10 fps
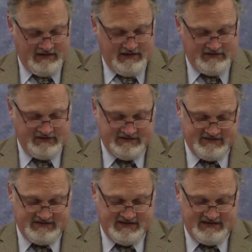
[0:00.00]
And
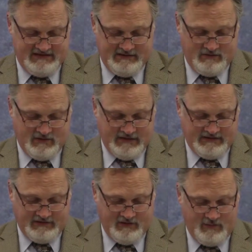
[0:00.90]
Jesus said, neither will I
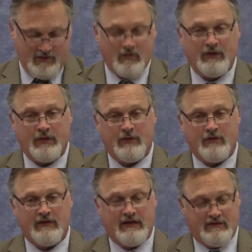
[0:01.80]
tell you by what
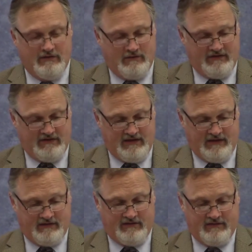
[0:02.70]
authority I do these
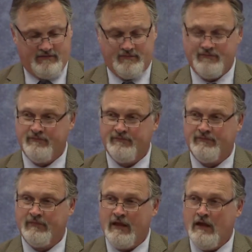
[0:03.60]
things.
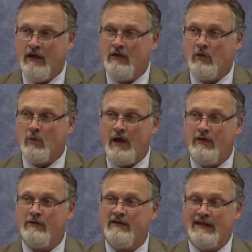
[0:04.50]
Now,
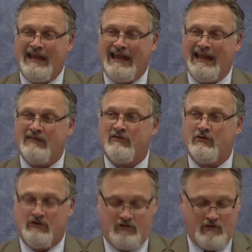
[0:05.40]
rather than
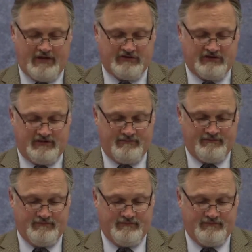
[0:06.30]
answering their question,